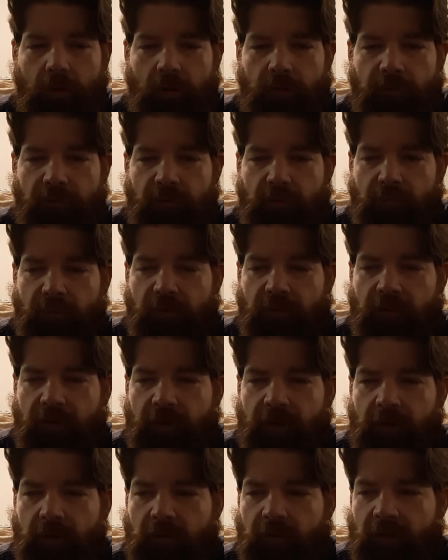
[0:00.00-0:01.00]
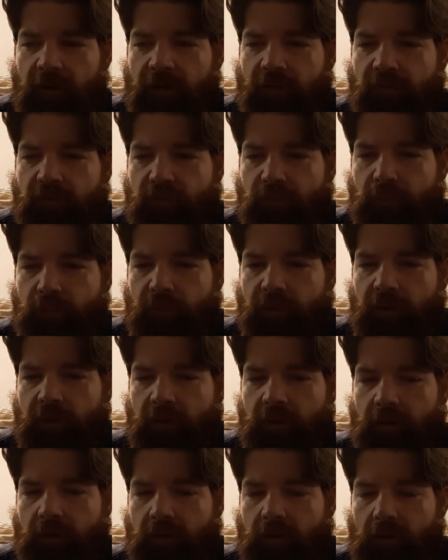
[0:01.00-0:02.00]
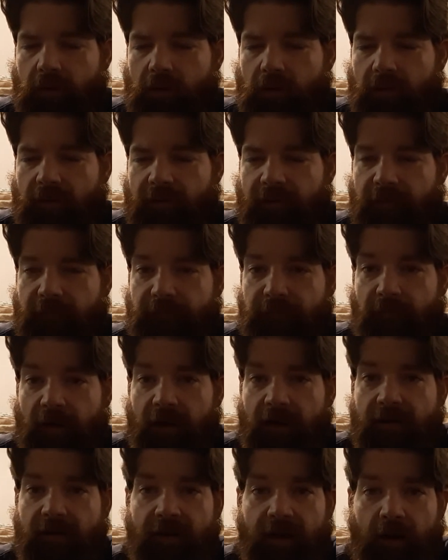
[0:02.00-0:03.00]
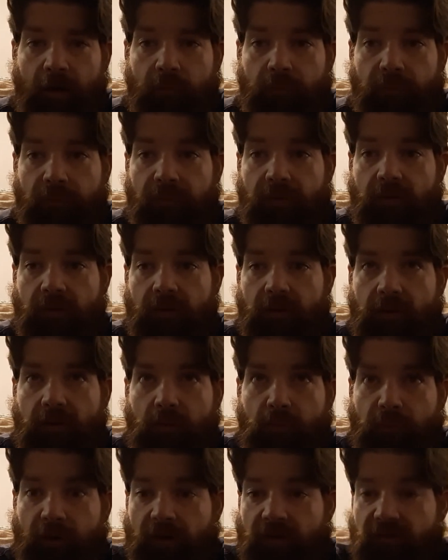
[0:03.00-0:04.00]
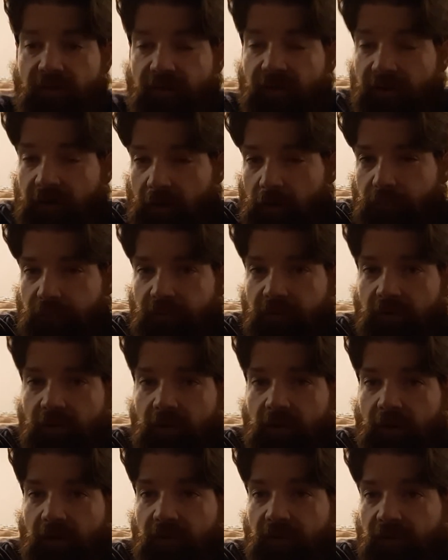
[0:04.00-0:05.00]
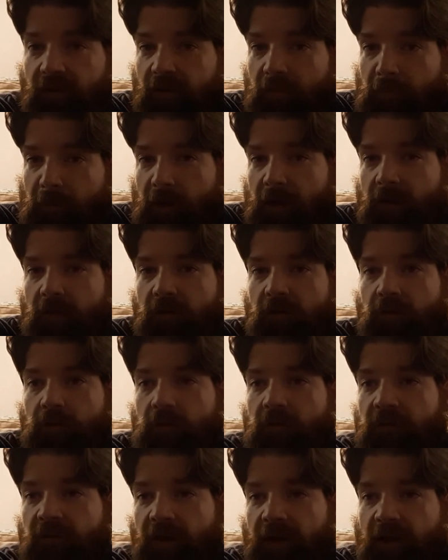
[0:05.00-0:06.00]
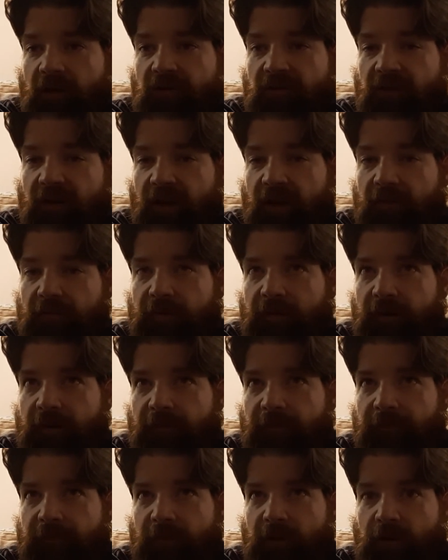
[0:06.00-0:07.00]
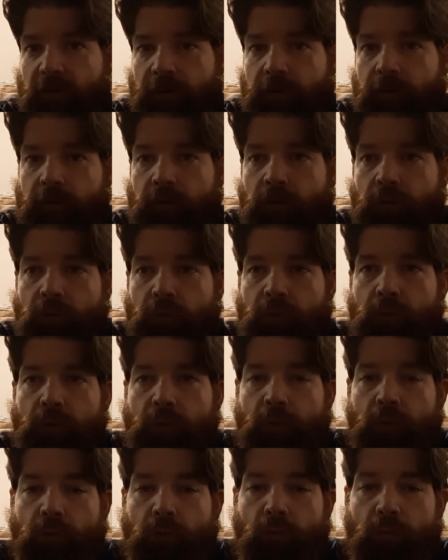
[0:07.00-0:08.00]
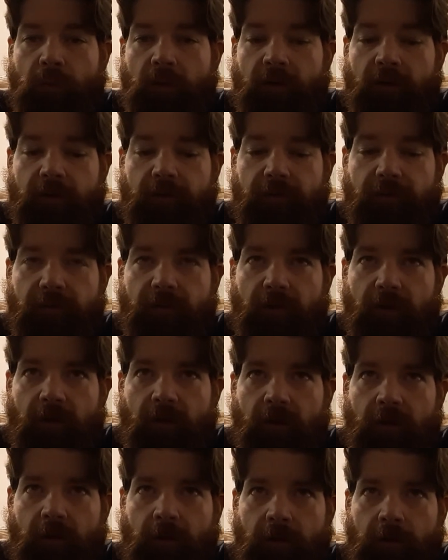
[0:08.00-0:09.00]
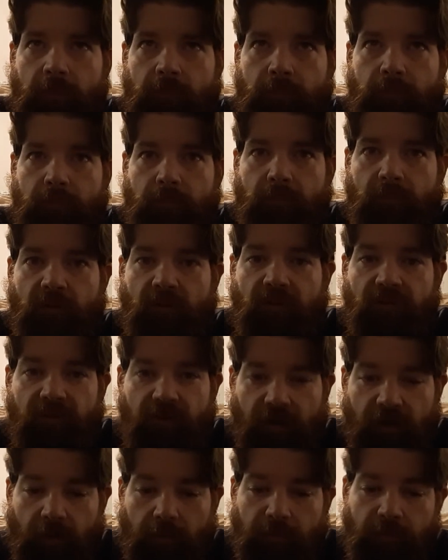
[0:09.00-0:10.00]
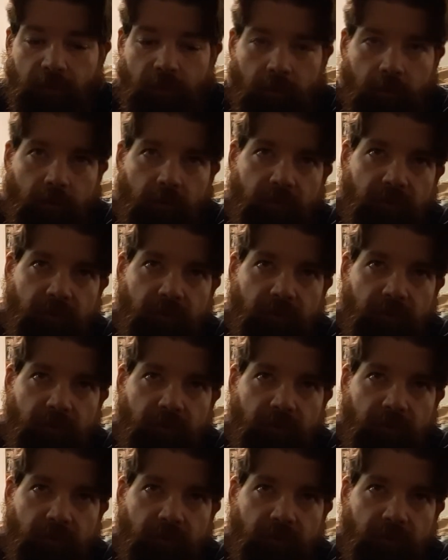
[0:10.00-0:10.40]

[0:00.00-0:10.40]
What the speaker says: From there, that's when they find out the Greg T. Nelson, as the commander, is actually having an affair with the suck-up girl,